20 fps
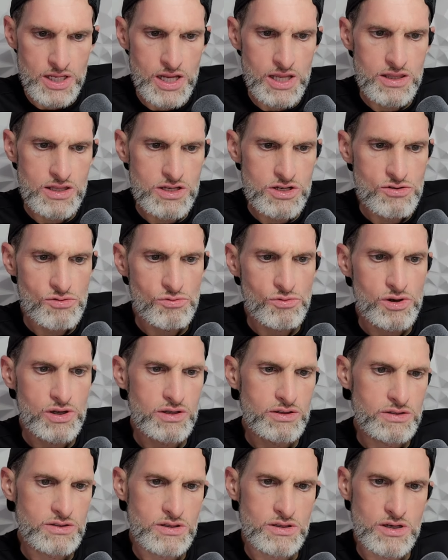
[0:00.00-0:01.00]
and then you
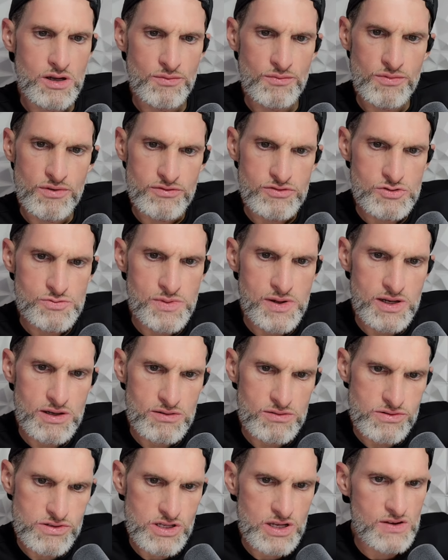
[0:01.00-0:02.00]
want a number of
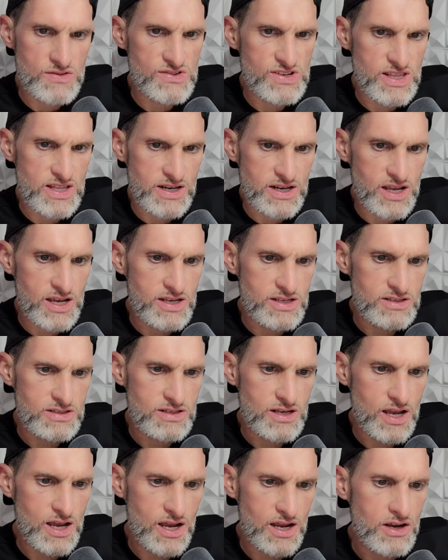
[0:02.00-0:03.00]
speakers to give you that nice
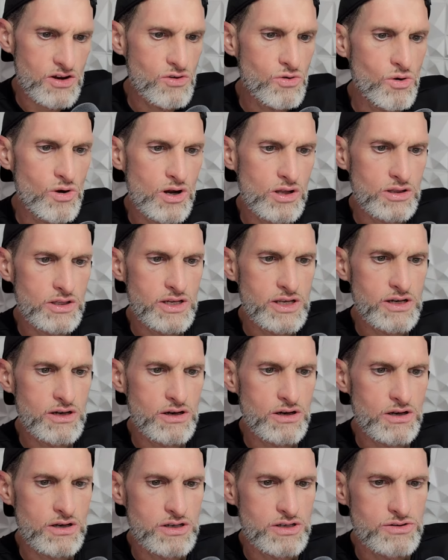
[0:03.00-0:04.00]
high quality
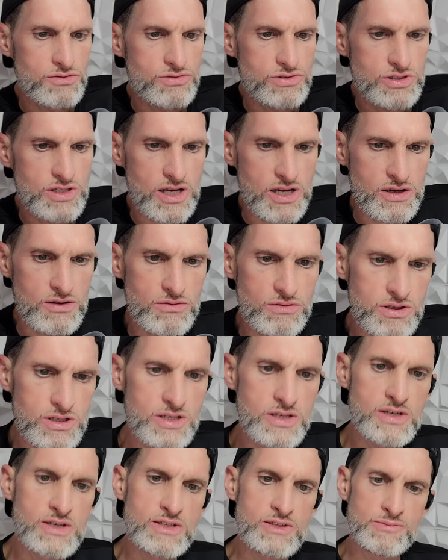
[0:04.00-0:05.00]
audio sound.
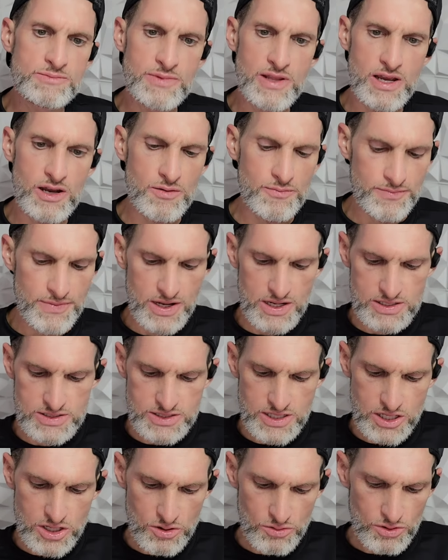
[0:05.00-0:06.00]
Now, as
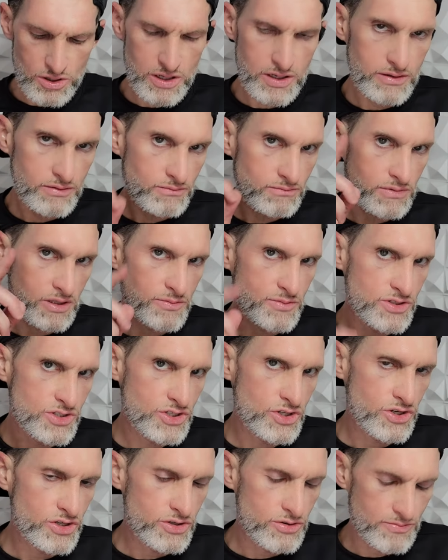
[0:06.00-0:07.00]
they go on, let me
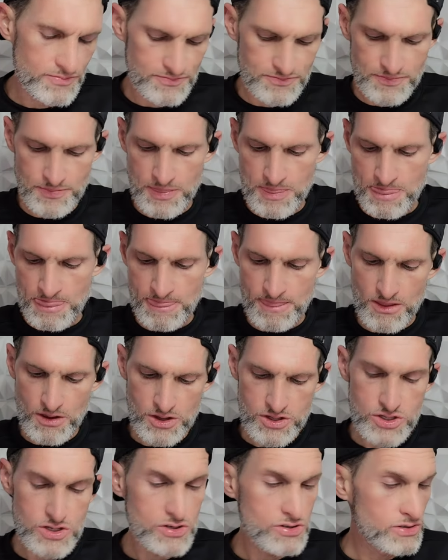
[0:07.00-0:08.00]
show you. Uh,
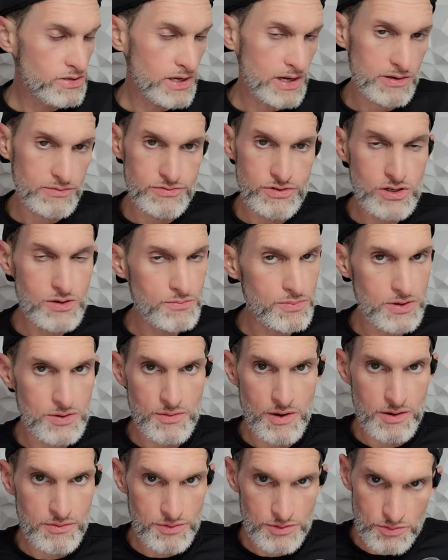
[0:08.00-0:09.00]
you now you can put
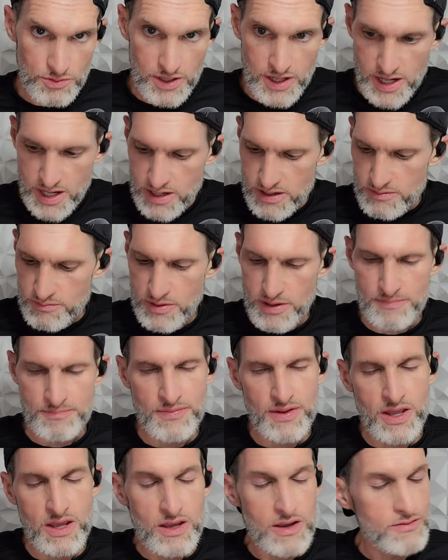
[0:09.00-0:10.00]
them on with one hand, but
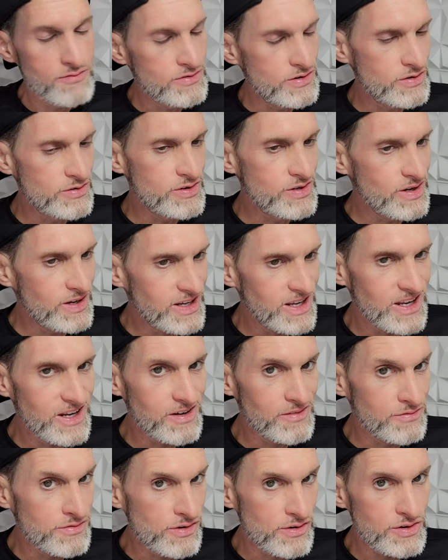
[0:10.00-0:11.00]
if you're
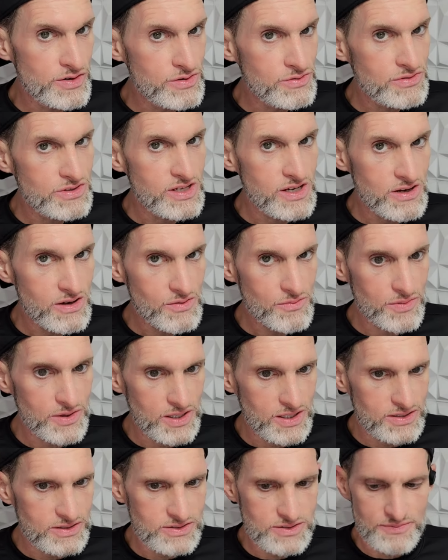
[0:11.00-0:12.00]
again, if you're used to
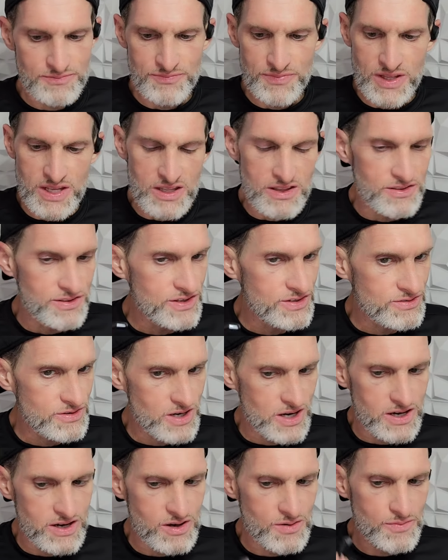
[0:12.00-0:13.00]
earbuds, these are
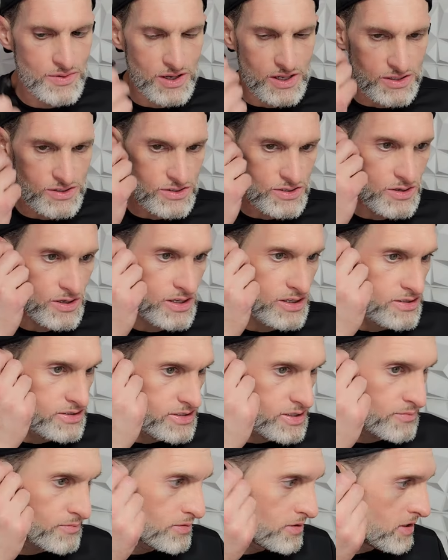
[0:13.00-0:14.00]
not earbuds. You can
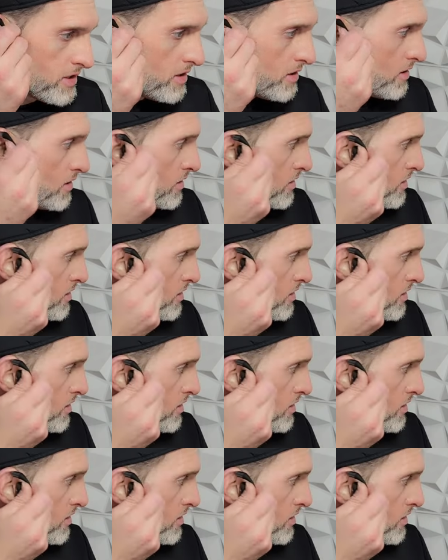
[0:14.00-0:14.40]
simply